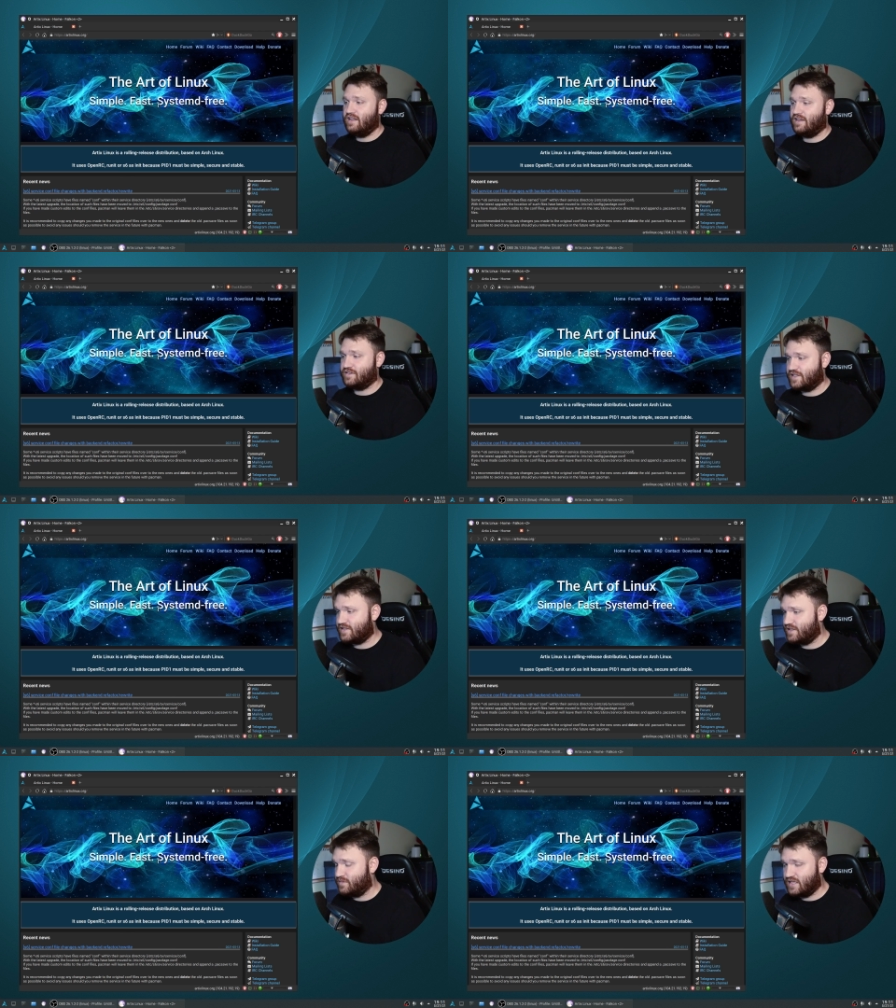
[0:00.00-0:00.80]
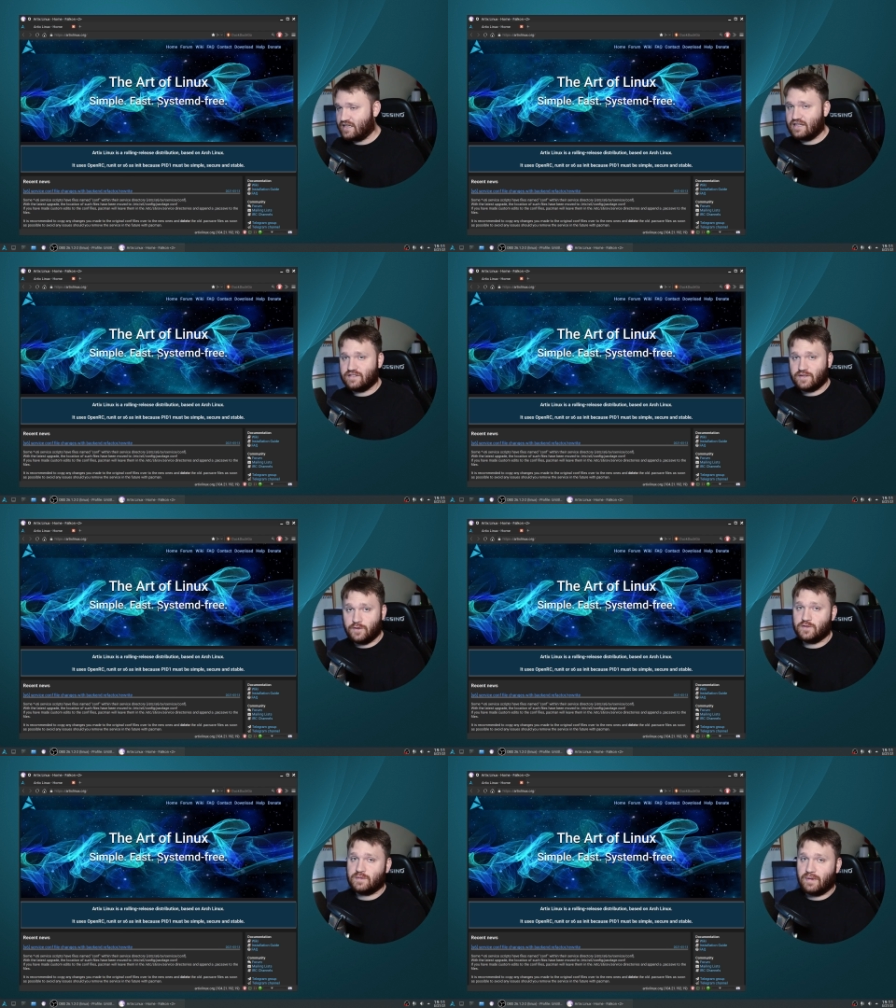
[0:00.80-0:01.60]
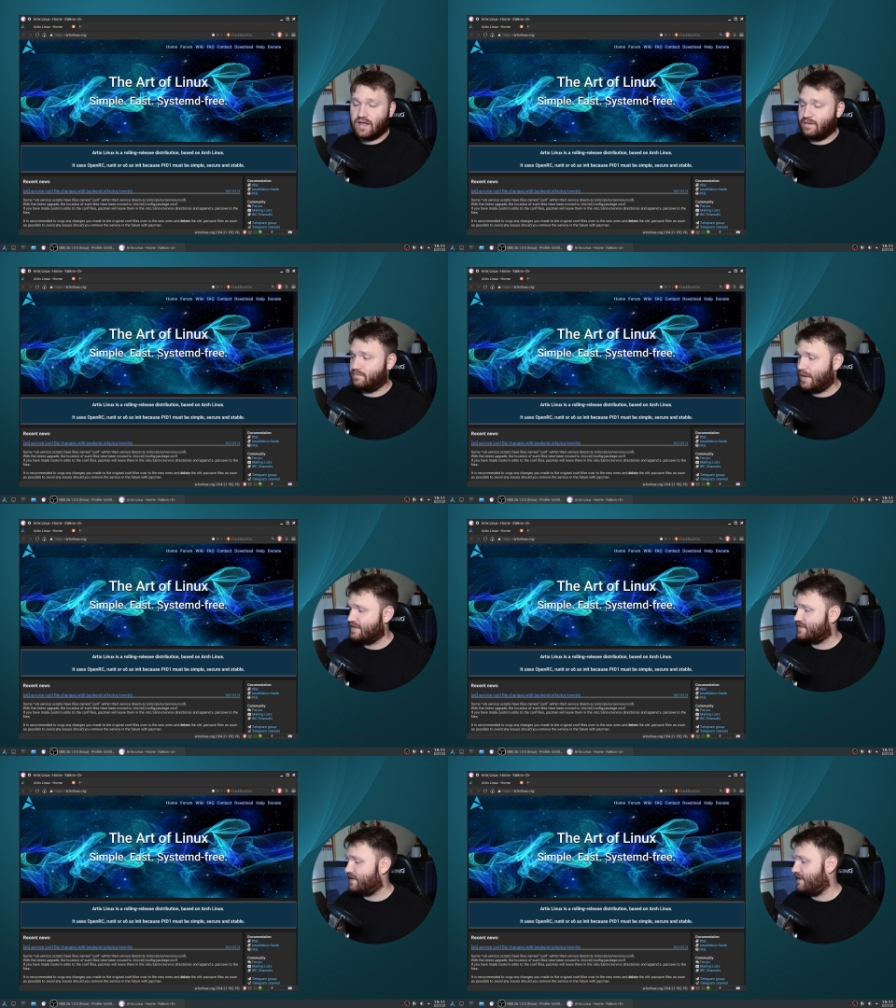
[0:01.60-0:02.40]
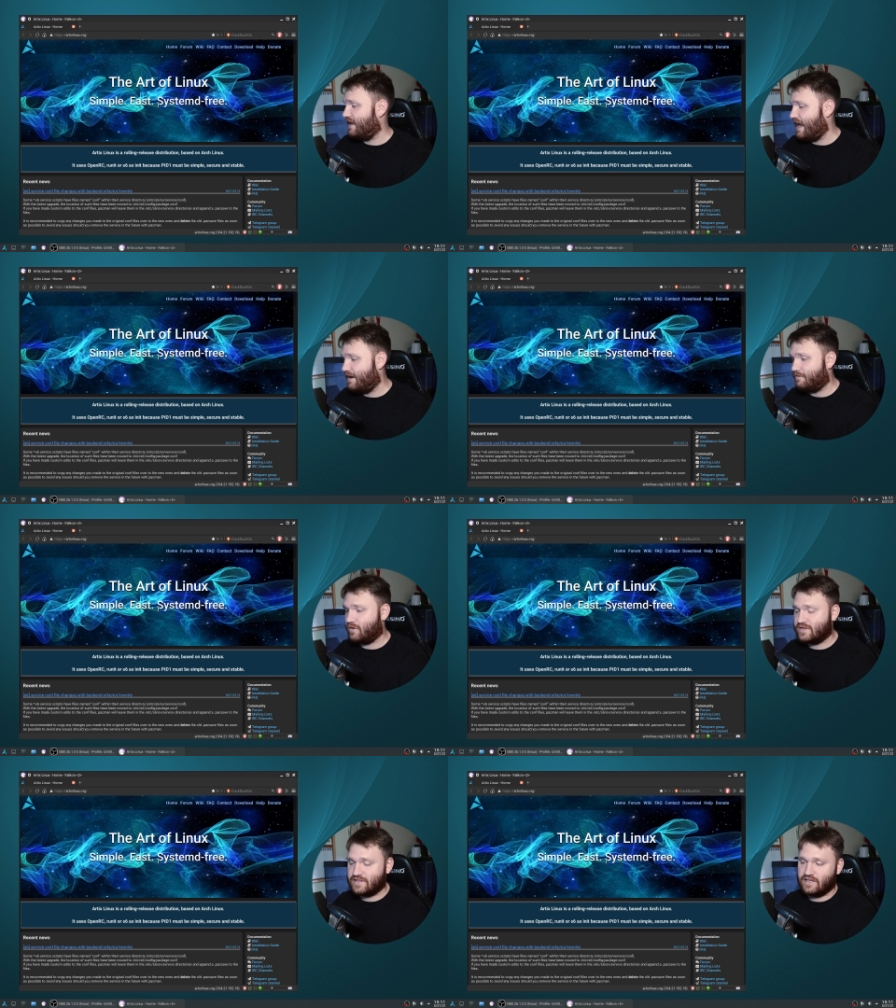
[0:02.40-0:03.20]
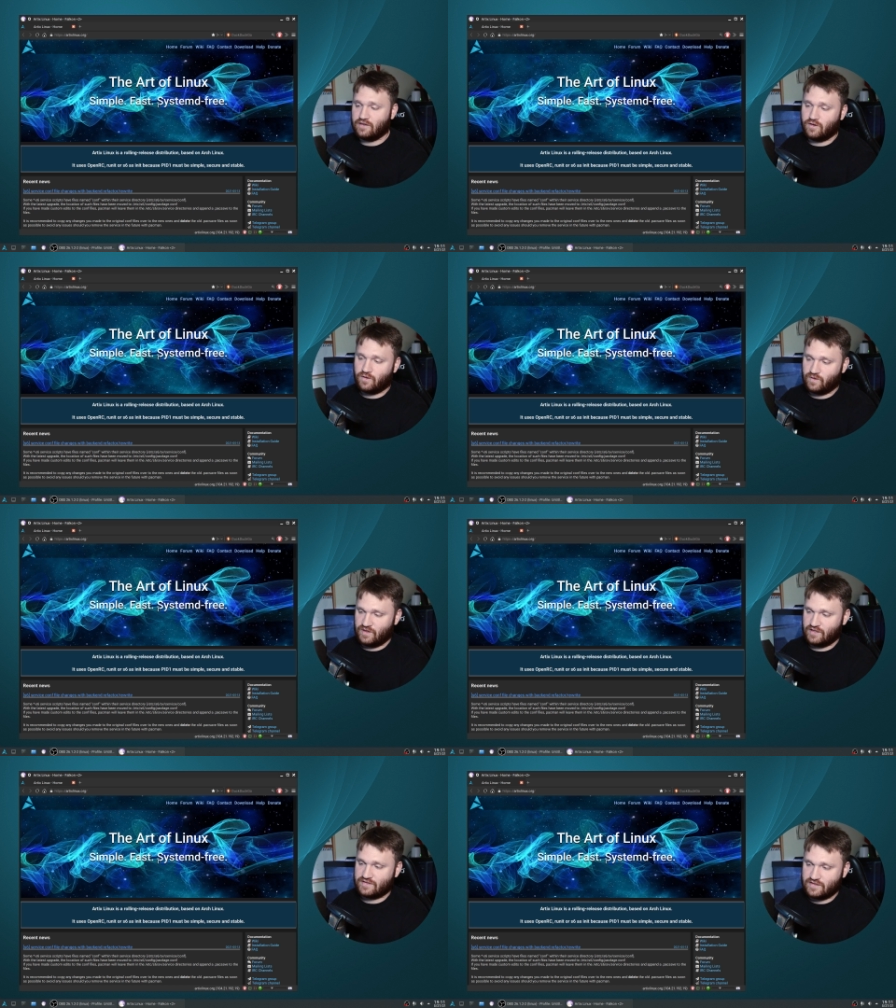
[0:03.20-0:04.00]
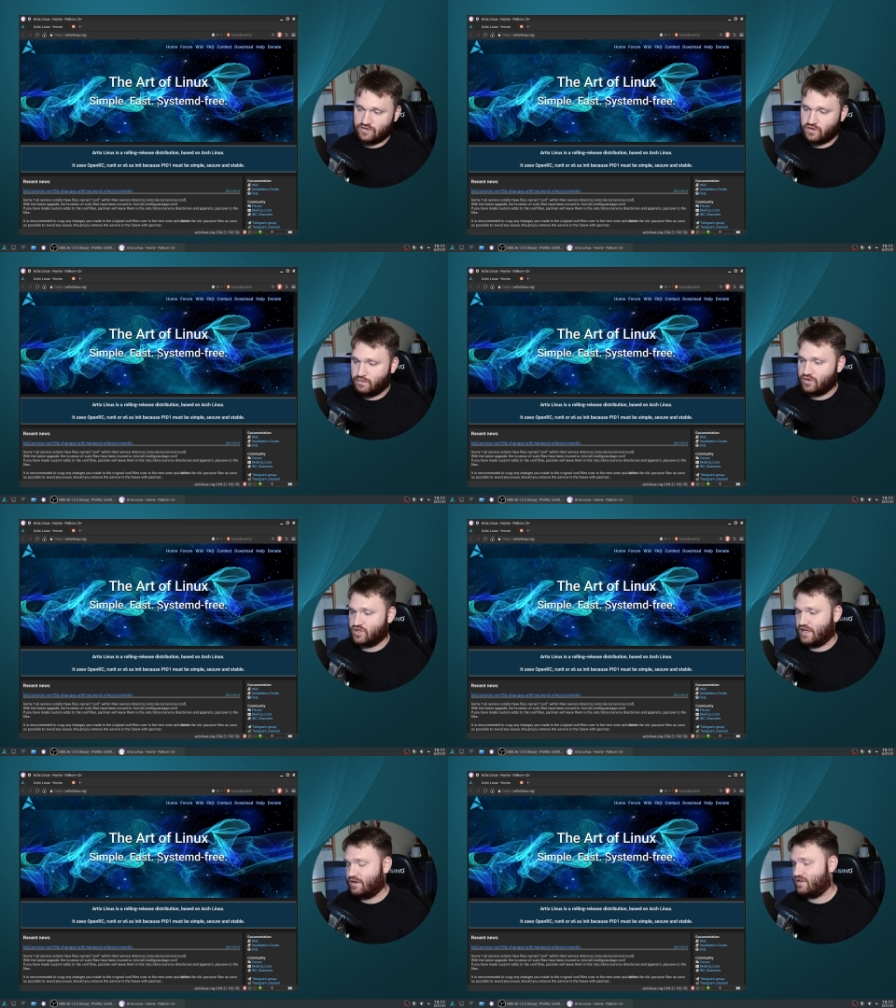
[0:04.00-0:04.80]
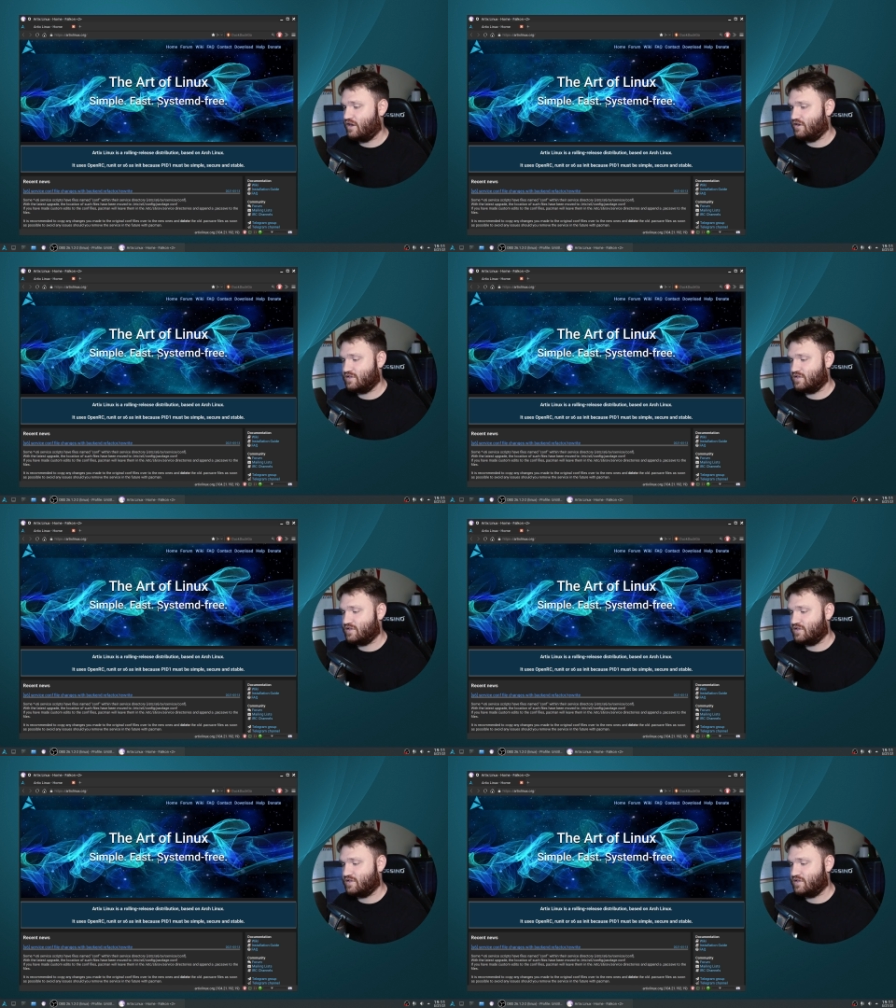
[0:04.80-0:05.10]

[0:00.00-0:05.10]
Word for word: Now Systemd is used by basically every single Linux distribution out there.